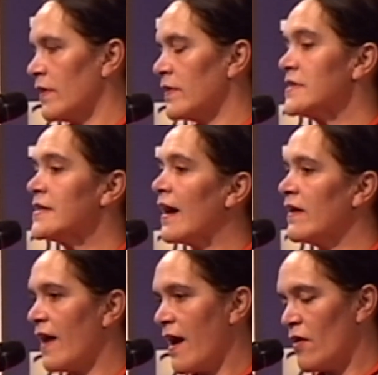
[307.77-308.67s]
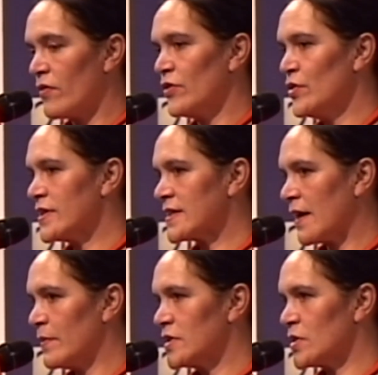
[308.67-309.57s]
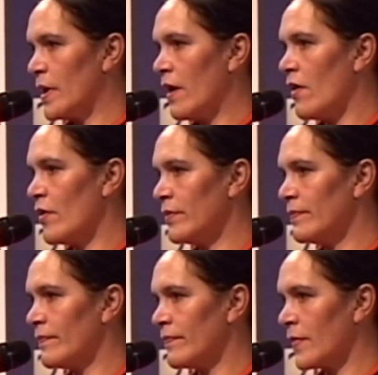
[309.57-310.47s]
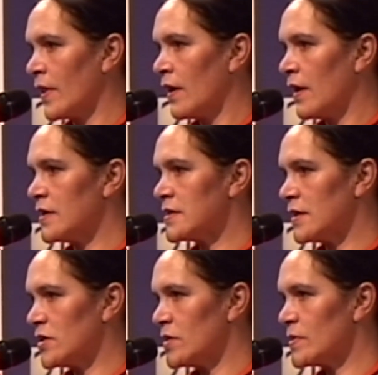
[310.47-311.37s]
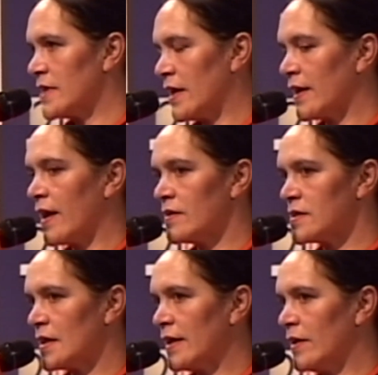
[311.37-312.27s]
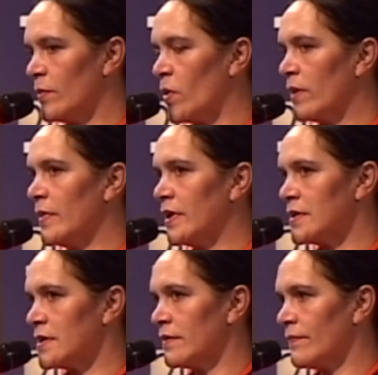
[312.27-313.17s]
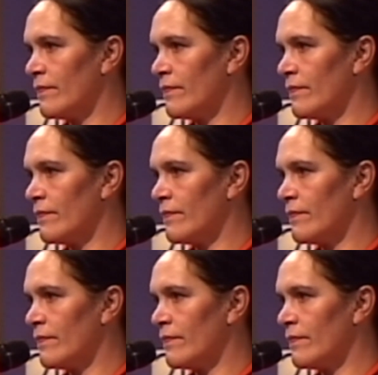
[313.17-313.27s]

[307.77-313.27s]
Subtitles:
the day the health nurse came into our home and said she was at a counselling appointment.